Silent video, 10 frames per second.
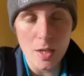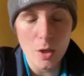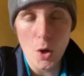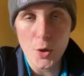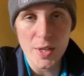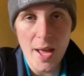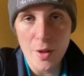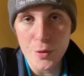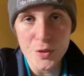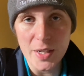long and
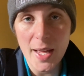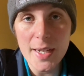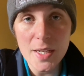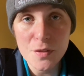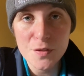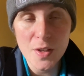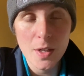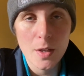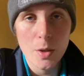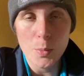healthy life,
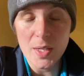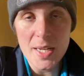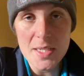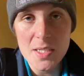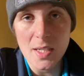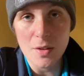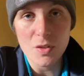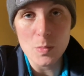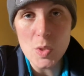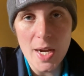we need to give
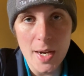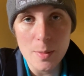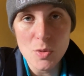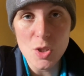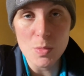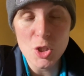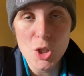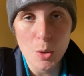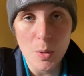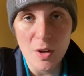them time to
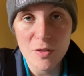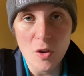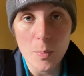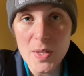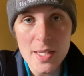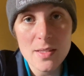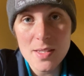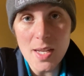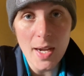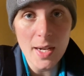mature from the
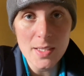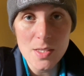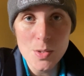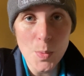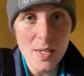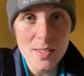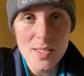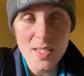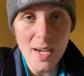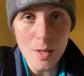inside as well as
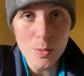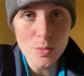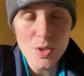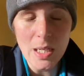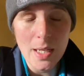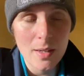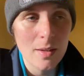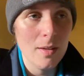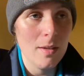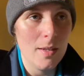the out.
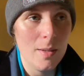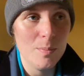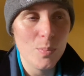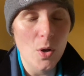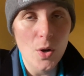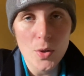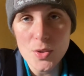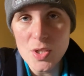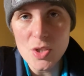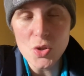But
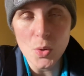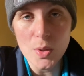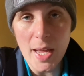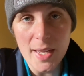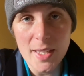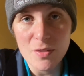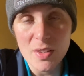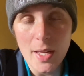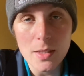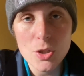horses don't get given
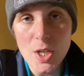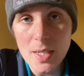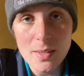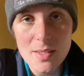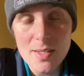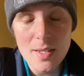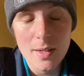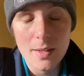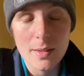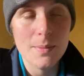that chance.
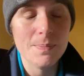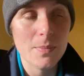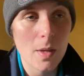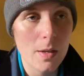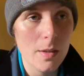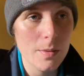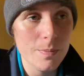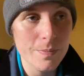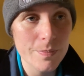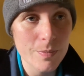
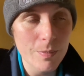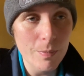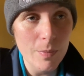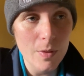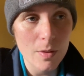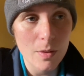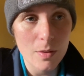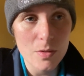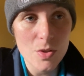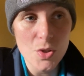
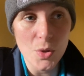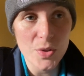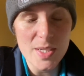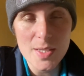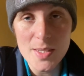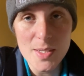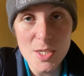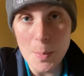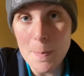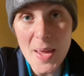So this is,
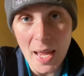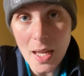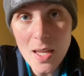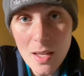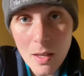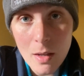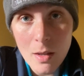to me,